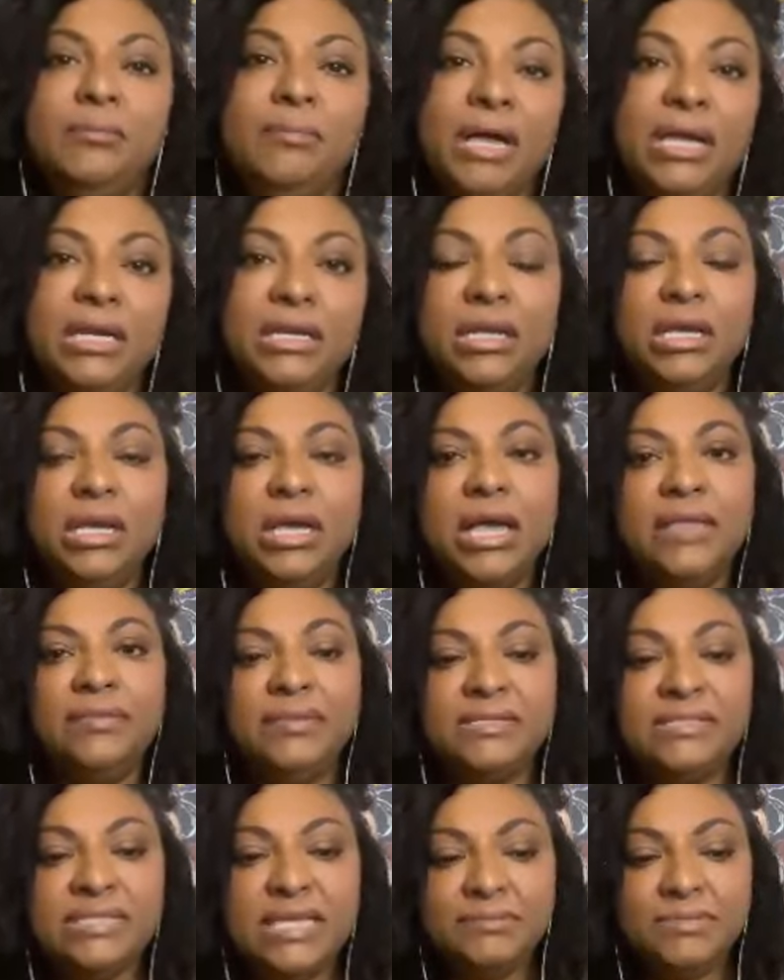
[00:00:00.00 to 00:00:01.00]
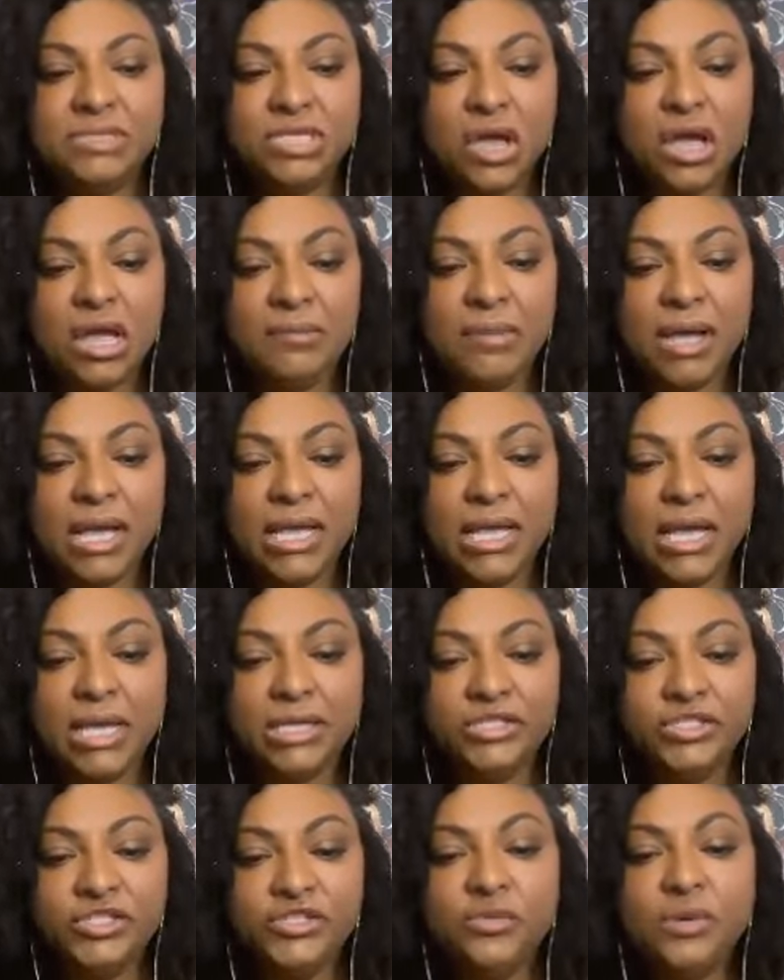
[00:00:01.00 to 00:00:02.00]
But at the same time, I, I
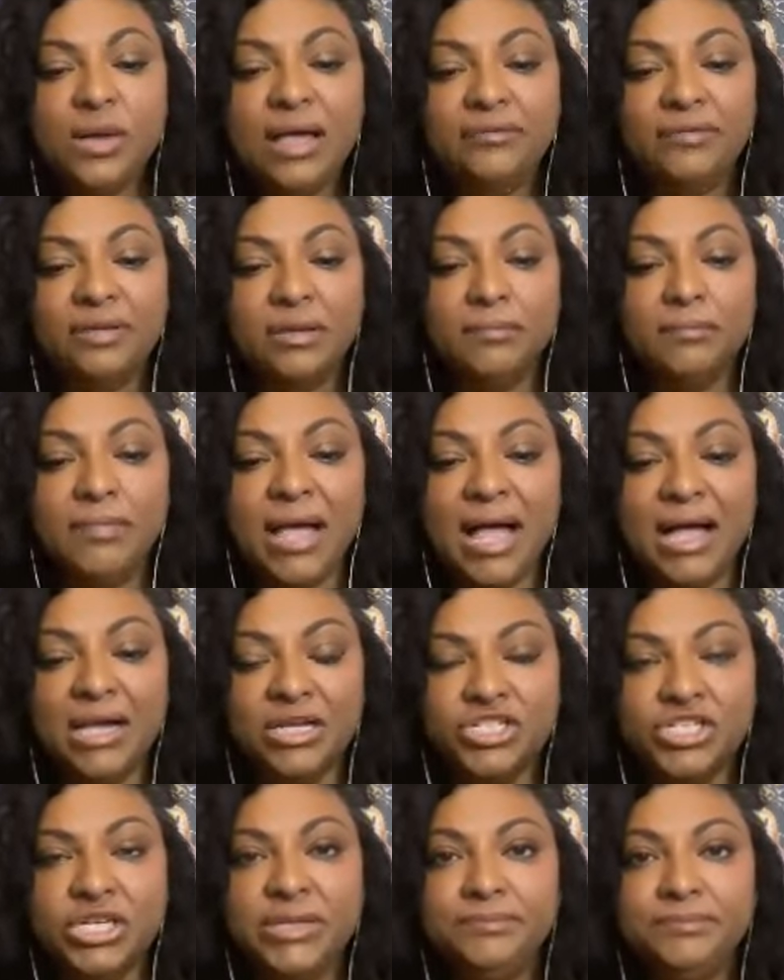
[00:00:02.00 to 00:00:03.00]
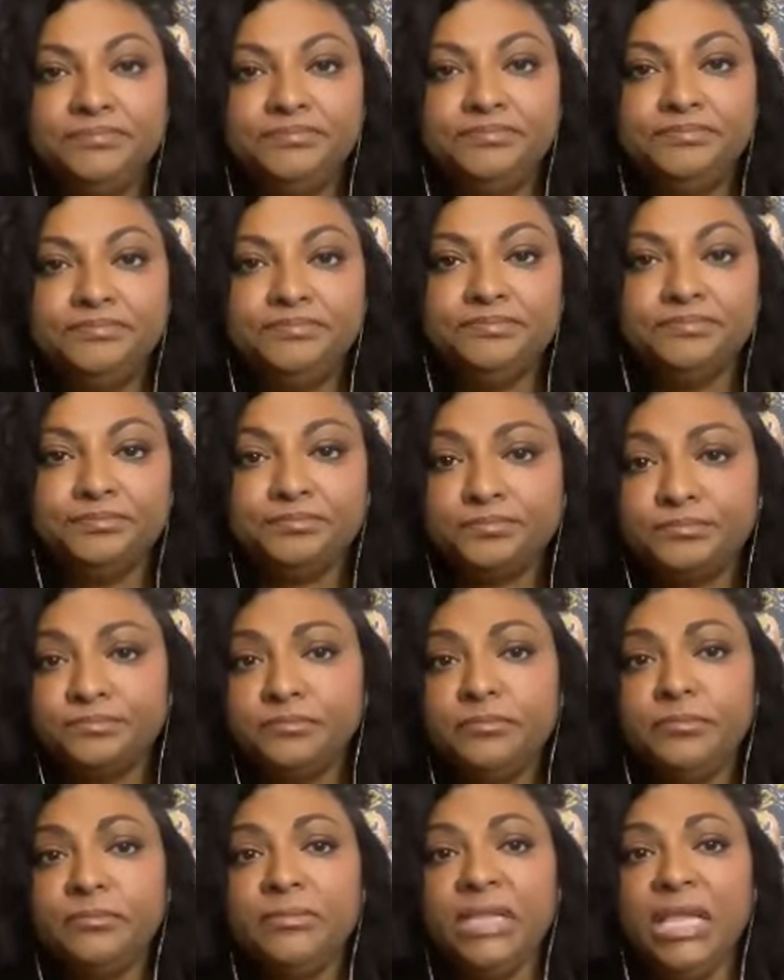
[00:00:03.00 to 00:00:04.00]
do have compassion.
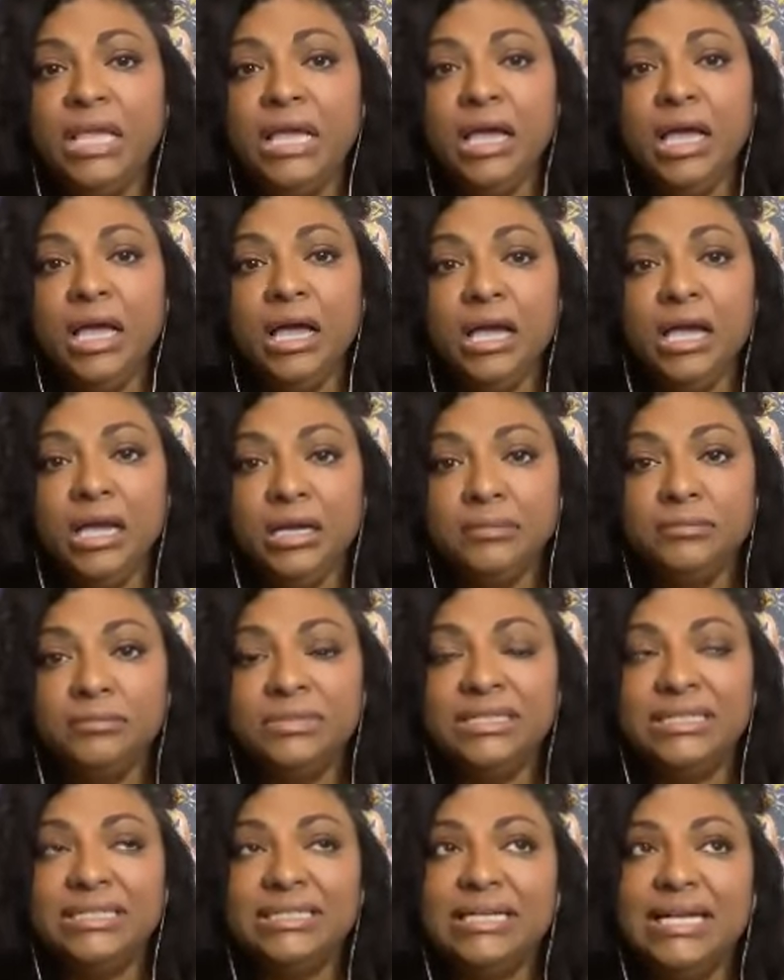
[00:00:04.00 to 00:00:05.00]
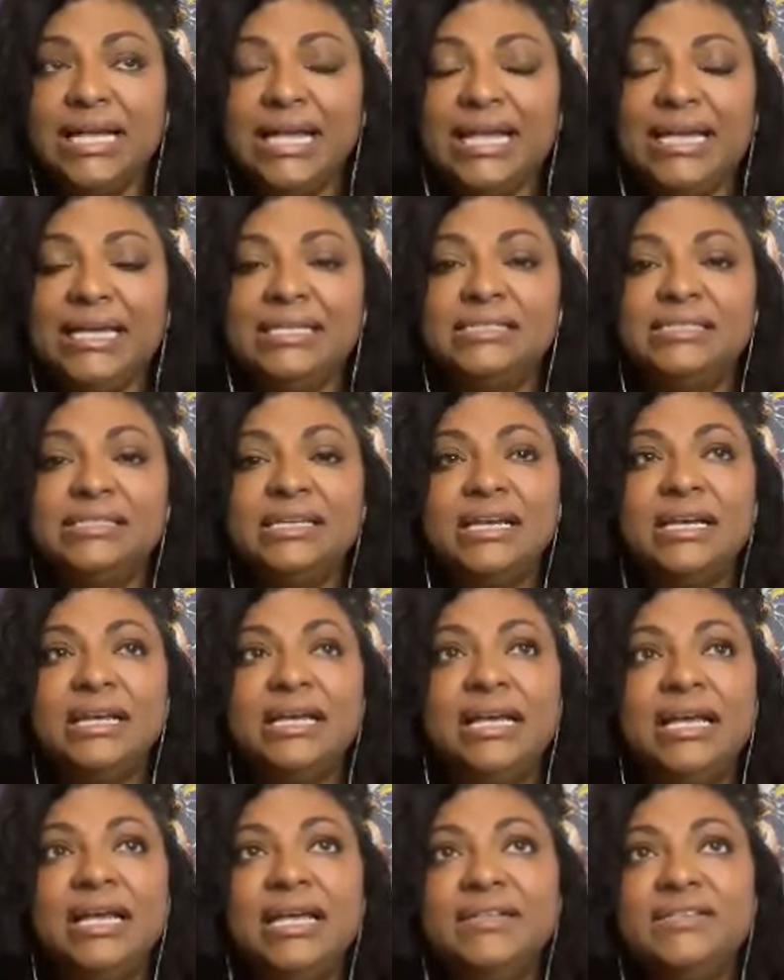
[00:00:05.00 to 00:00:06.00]
Um, and
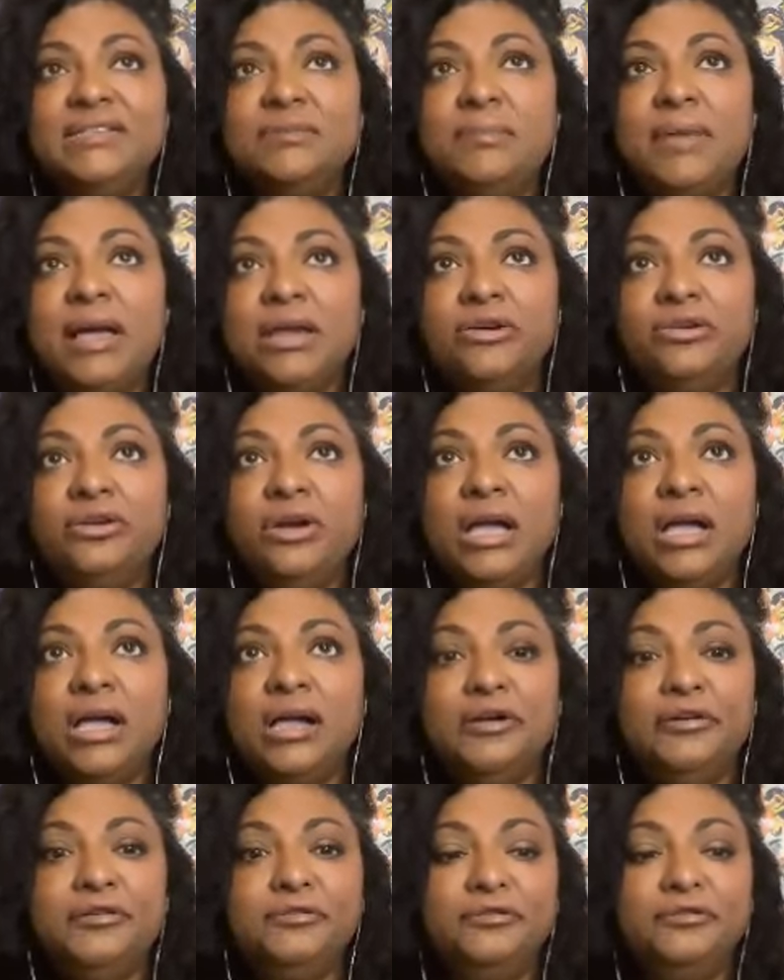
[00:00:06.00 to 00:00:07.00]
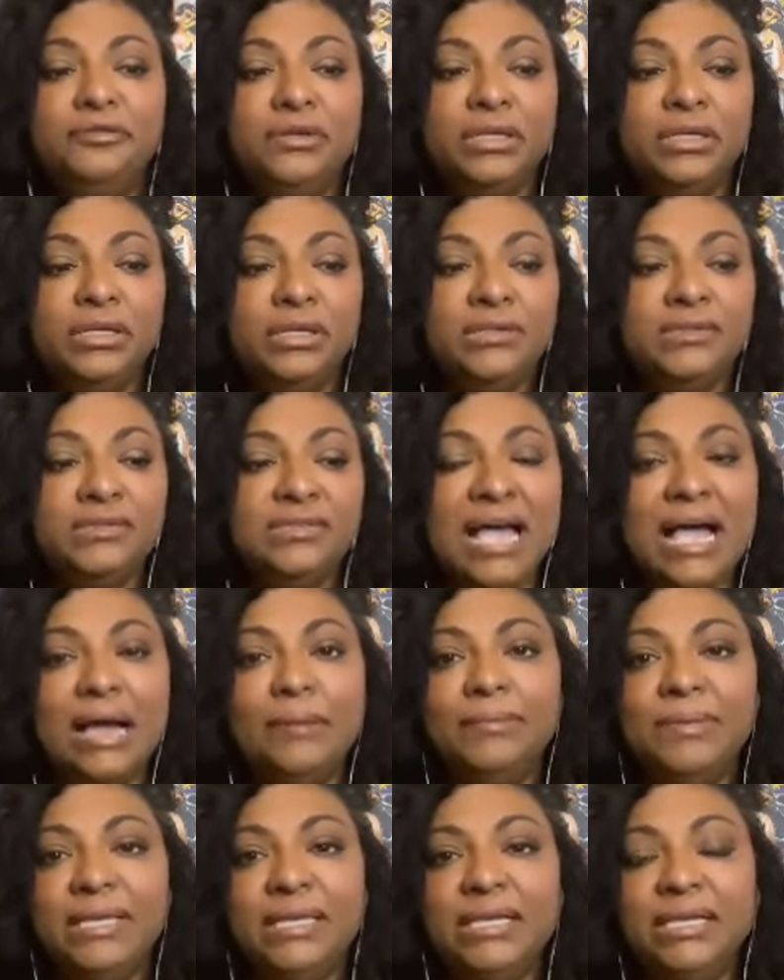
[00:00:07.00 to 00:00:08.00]
it's a matter of
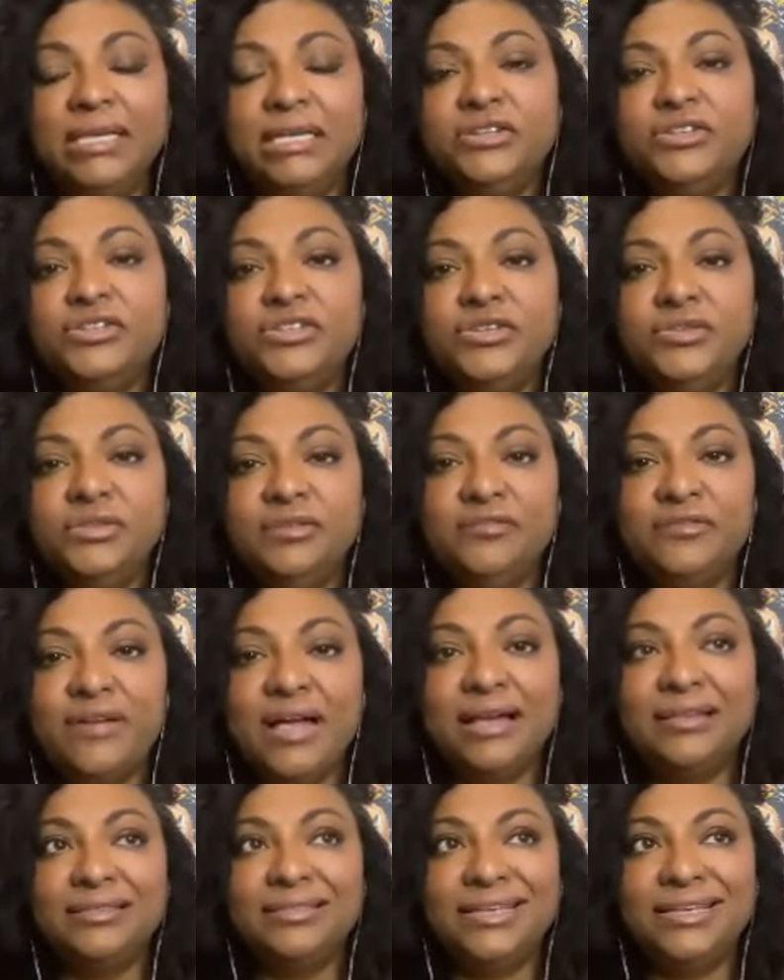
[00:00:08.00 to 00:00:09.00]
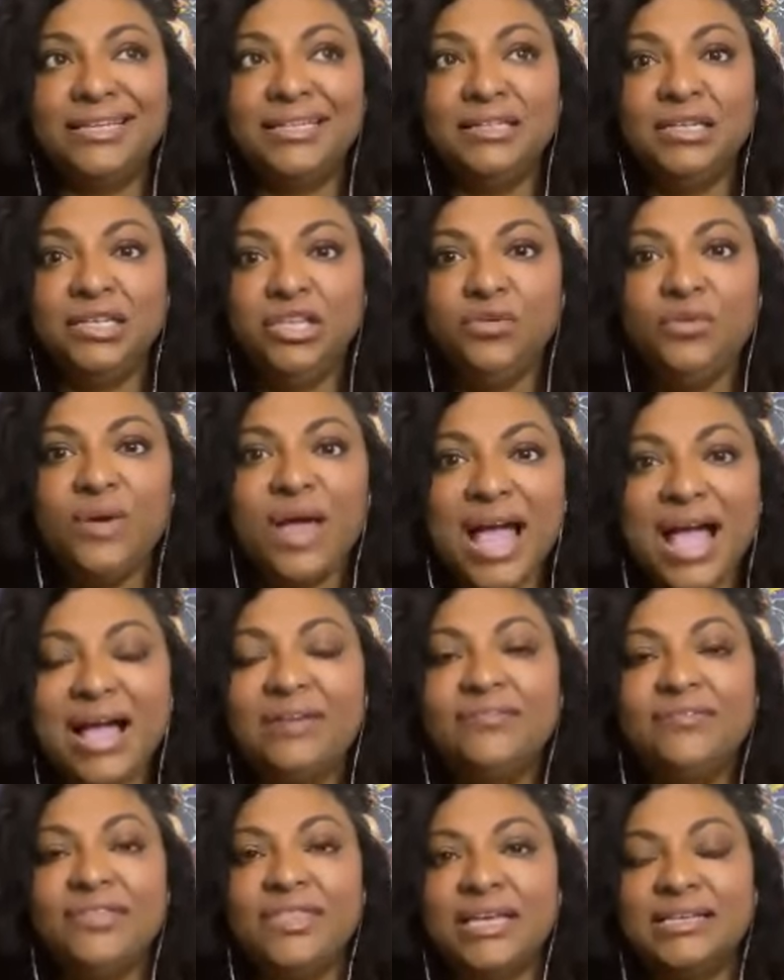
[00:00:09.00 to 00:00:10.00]
tapping into the fact that you
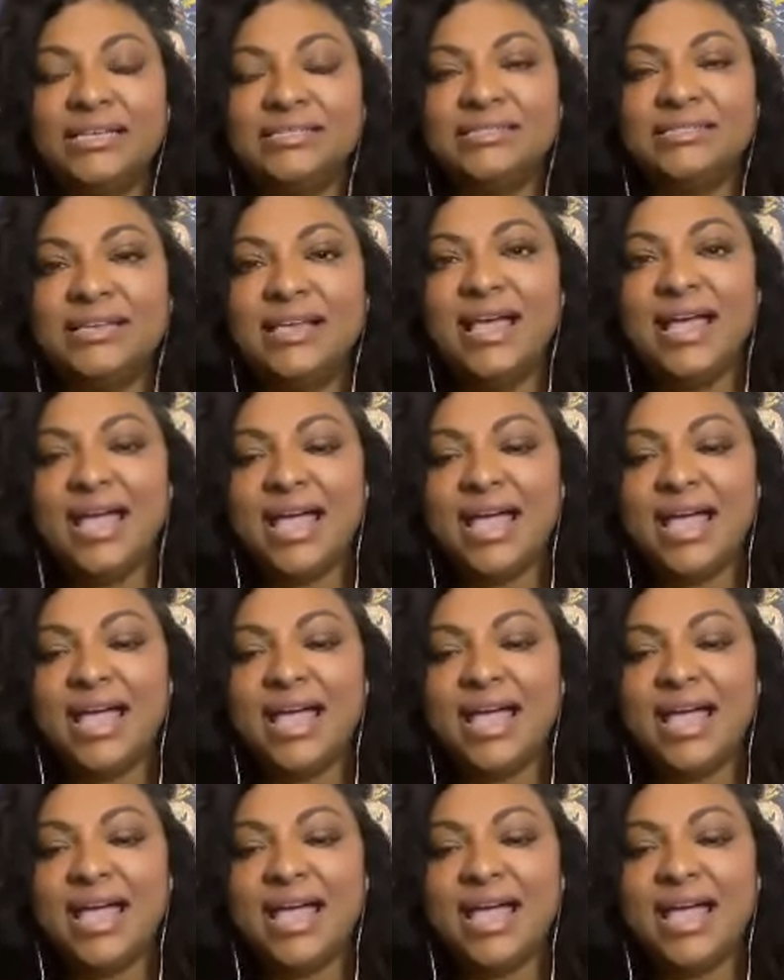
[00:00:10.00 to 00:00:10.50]
have this.